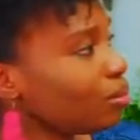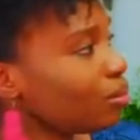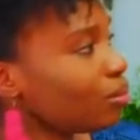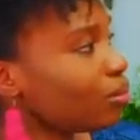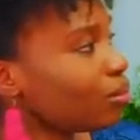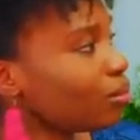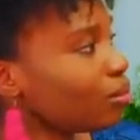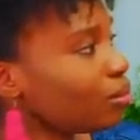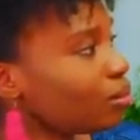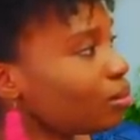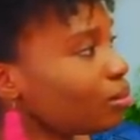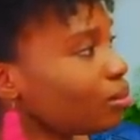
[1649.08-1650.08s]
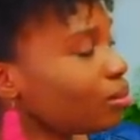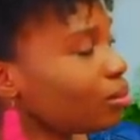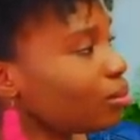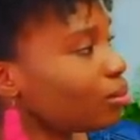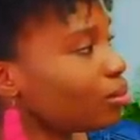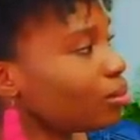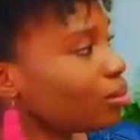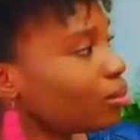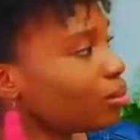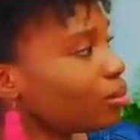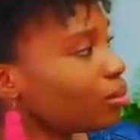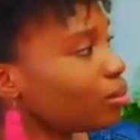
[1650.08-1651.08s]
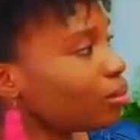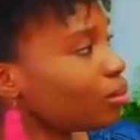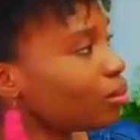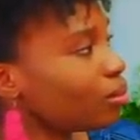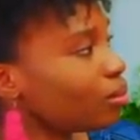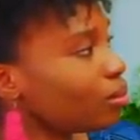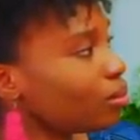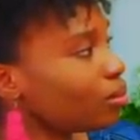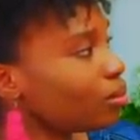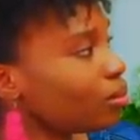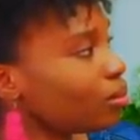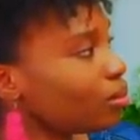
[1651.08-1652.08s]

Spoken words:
(silent)